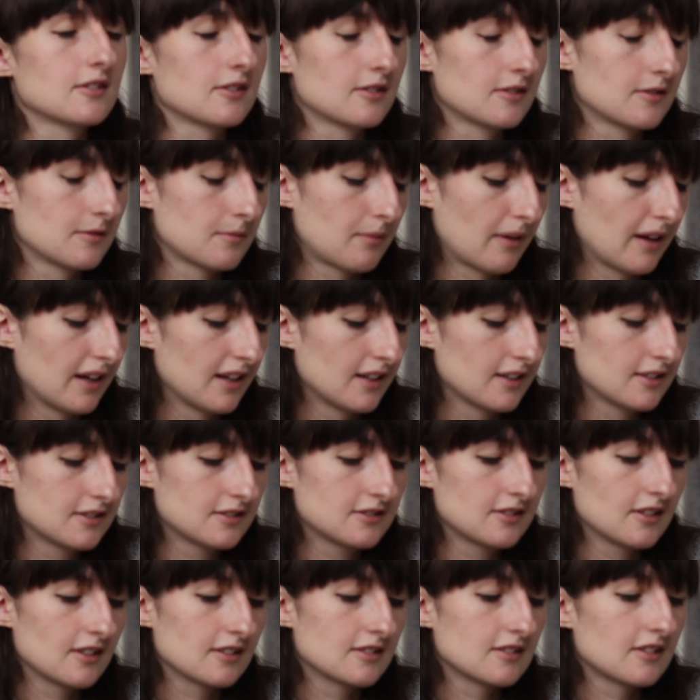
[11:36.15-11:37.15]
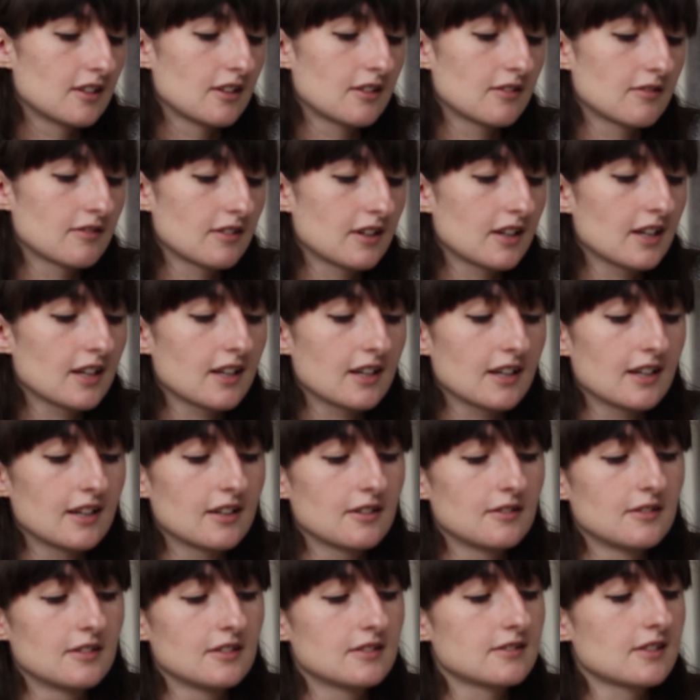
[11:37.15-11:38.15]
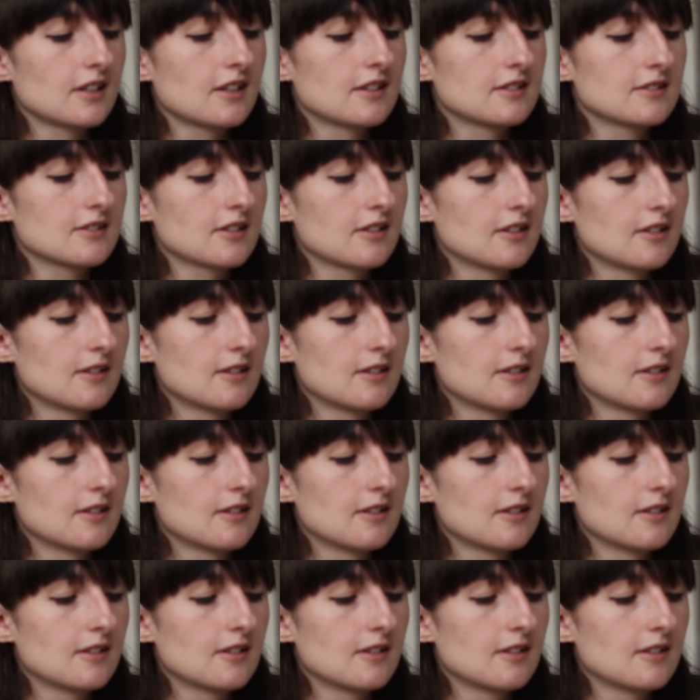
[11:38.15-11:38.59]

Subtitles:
on page 63. It only says